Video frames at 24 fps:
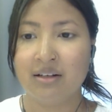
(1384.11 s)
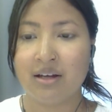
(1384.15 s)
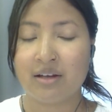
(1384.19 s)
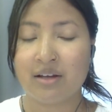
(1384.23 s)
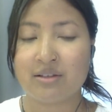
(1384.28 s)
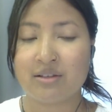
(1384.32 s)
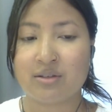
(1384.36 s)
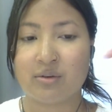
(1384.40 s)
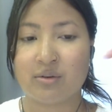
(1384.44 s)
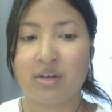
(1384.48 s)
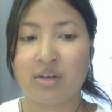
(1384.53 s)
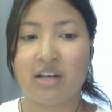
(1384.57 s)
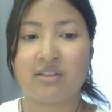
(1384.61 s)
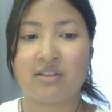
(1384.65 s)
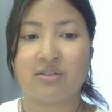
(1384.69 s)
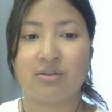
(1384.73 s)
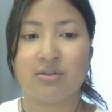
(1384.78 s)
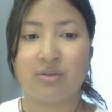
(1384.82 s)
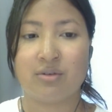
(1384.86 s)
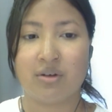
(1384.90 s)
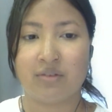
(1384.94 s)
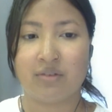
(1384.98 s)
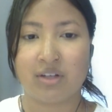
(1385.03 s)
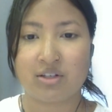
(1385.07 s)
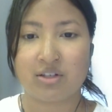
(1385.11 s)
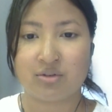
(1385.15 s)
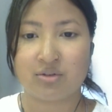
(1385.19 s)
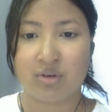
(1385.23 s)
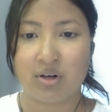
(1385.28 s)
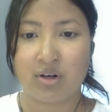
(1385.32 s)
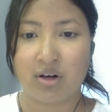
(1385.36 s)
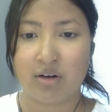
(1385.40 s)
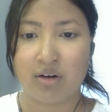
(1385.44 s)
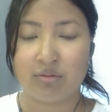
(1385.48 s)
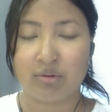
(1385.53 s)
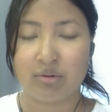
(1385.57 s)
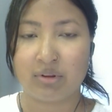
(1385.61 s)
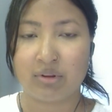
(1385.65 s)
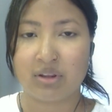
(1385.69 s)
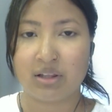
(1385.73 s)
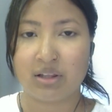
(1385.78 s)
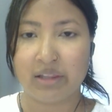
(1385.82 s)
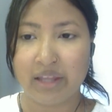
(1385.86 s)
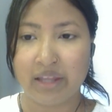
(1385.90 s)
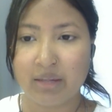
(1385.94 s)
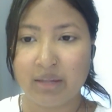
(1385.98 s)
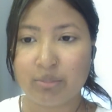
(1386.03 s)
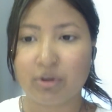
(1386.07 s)
And so, yes, you do have that trade-off with the
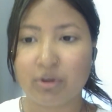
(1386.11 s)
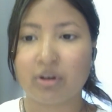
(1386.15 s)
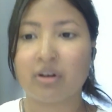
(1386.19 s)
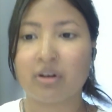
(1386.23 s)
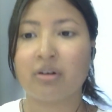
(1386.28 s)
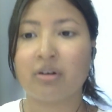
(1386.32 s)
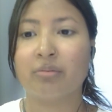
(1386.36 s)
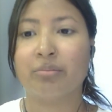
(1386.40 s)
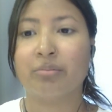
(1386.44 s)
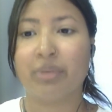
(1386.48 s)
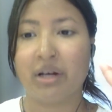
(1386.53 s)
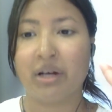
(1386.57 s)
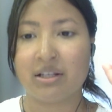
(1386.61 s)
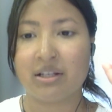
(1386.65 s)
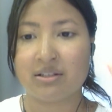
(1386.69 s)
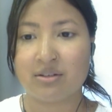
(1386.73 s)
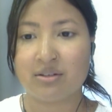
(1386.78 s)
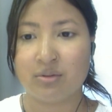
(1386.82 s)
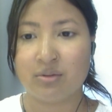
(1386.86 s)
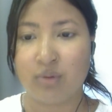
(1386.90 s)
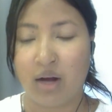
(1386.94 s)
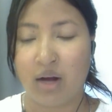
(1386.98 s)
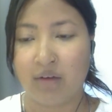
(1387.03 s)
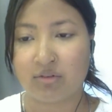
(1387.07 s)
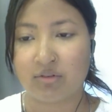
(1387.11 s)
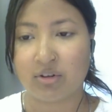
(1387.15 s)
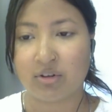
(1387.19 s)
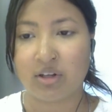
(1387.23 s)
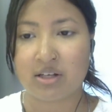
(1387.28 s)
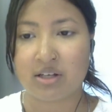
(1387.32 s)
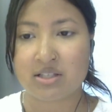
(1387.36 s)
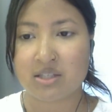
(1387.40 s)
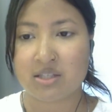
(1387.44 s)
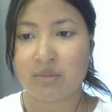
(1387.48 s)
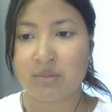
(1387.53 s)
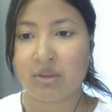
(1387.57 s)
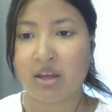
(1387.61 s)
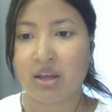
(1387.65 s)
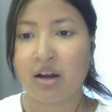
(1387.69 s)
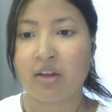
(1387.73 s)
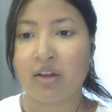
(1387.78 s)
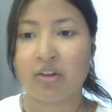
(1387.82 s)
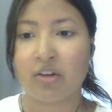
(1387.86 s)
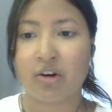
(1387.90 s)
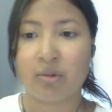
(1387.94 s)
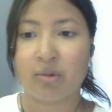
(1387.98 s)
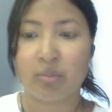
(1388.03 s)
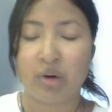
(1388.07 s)
labor, but you have to look at some of the
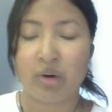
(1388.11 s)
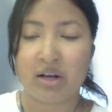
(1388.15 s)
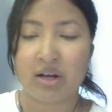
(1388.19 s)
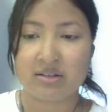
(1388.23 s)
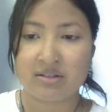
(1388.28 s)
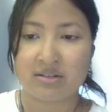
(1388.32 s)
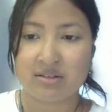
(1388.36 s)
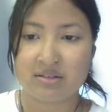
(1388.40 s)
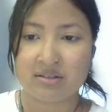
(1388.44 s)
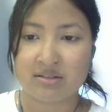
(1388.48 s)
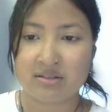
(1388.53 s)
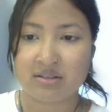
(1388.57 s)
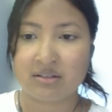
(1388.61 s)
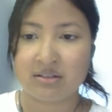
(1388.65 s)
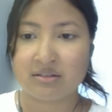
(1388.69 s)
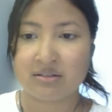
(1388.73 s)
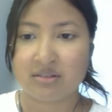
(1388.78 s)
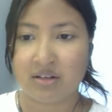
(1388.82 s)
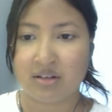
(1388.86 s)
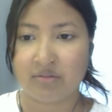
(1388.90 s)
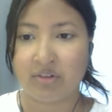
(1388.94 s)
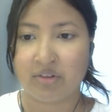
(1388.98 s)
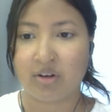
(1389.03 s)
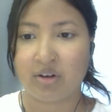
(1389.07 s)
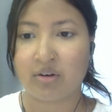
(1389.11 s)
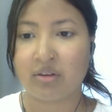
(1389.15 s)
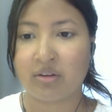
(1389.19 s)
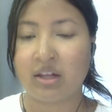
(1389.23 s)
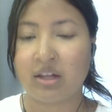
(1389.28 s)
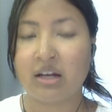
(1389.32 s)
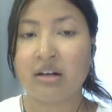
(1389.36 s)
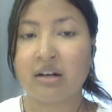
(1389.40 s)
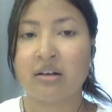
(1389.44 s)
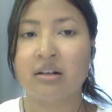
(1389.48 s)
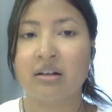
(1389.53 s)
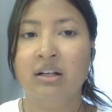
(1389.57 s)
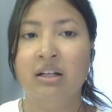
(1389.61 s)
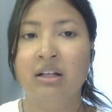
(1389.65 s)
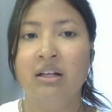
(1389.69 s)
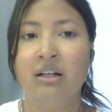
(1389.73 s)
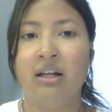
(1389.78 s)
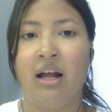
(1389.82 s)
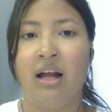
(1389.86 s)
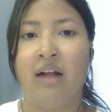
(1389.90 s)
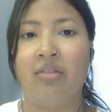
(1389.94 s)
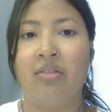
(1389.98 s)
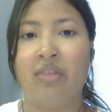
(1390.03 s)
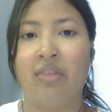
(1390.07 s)
other prices and stuff that are there.
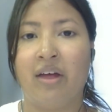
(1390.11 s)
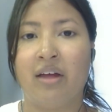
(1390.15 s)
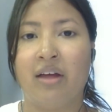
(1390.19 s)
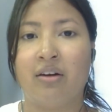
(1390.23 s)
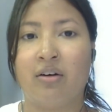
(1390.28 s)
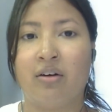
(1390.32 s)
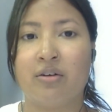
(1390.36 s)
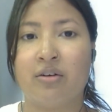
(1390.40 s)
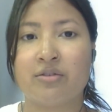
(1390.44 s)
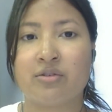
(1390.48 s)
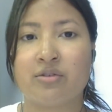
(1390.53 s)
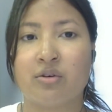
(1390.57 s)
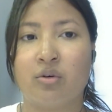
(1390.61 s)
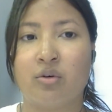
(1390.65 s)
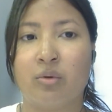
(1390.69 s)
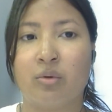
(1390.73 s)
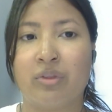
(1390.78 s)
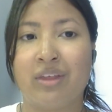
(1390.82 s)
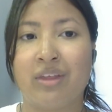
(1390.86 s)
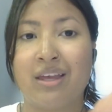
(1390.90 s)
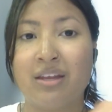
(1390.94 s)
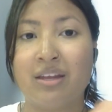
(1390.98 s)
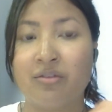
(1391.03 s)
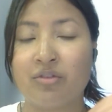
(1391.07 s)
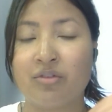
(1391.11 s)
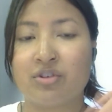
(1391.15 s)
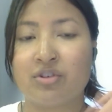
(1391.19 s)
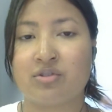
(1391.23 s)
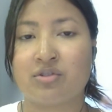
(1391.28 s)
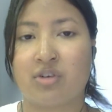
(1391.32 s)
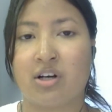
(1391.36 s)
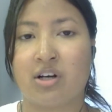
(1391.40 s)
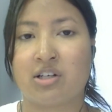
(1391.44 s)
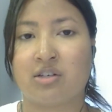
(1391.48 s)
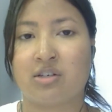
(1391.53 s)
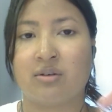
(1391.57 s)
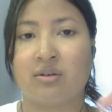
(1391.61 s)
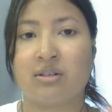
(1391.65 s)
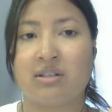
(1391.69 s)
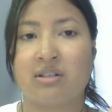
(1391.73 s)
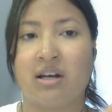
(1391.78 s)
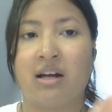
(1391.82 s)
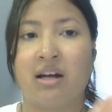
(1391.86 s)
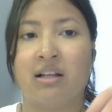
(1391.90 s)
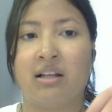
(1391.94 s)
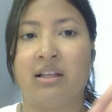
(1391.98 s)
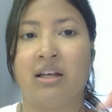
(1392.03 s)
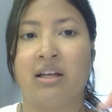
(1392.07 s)
And then also with the infrastructure in
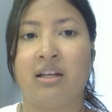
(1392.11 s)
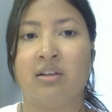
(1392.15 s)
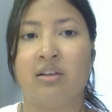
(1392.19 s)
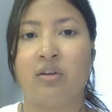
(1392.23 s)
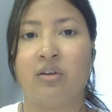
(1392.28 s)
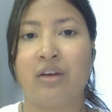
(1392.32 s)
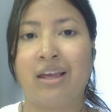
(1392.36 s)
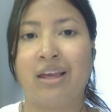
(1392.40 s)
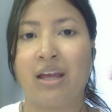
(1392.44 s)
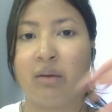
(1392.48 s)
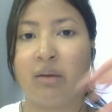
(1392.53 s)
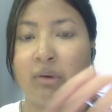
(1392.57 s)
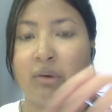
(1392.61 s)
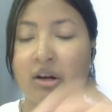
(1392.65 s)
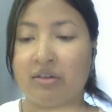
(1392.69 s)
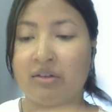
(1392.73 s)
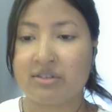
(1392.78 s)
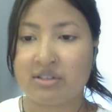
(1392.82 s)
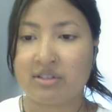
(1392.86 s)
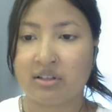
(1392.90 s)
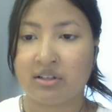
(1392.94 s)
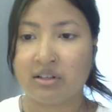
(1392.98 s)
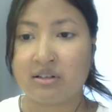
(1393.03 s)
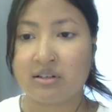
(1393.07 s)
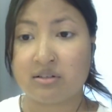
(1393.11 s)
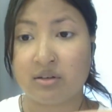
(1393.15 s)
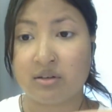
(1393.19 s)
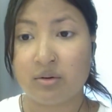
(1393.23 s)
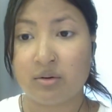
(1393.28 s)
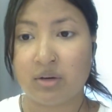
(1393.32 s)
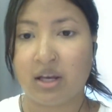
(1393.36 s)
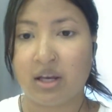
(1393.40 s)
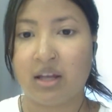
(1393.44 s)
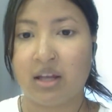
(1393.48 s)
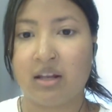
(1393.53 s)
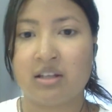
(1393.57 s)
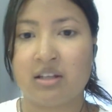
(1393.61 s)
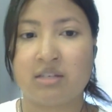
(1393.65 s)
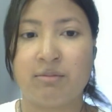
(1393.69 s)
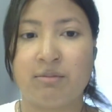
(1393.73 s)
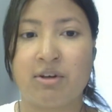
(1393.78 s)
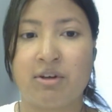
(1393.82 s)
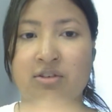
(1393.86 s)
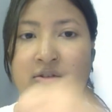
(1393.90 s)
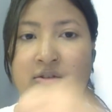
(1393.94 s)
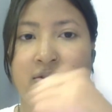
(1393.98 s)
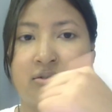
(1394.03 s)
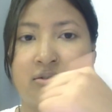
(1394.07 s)
Thailand, looking at where your facility is located to
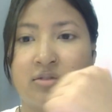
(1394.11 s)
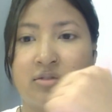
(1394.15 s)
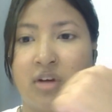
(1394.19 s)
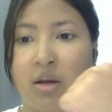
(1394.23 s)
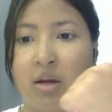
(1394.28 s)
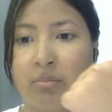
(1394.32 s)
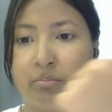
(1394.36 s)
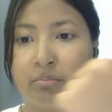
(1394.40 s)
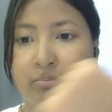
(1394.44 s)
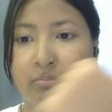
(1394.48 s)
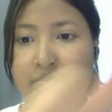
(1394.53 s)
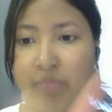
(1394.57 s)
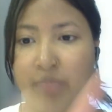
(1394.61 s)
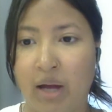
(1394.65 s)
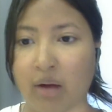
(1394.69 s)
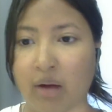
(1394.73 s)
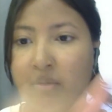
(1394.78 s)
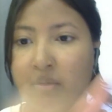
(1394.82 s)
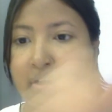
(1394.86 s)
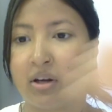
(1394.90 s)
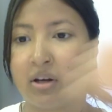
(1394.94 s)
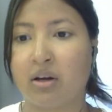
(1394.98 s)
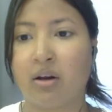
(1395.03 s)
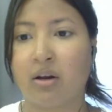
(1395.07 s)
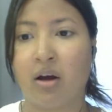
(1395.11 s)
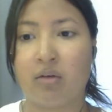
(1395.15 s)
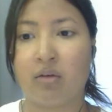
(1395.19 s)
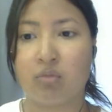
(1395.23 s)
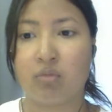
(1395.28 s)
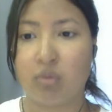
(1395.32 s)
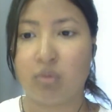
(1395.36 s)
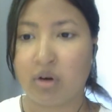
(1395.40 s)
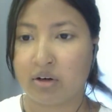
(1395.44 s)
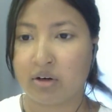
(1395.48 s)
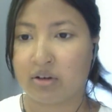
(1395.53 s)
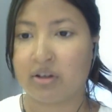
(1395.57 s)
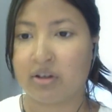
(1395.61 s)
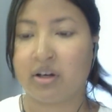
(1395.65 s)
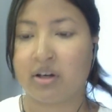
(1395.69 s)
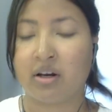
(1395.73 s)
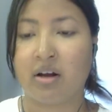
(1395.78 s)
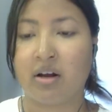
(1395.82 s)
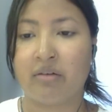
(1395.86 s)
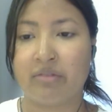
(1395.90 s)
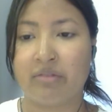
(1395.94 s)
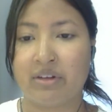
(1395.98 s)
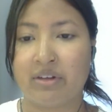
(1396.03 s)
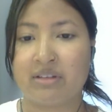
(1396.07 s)
make sure there's not power cut off, water cut
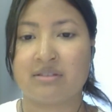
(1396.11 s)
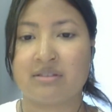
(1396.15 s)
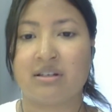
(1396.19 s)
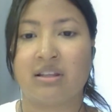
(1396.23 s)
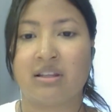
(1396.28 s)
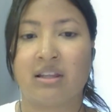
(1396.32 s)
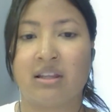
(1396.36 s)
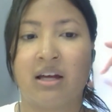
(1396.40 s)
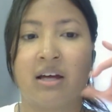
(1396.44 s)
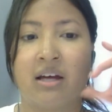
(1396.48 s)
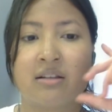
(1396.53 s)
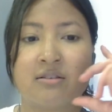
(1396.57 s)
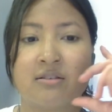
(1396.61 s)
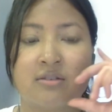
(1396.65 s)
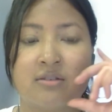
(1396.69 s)
off, things like that.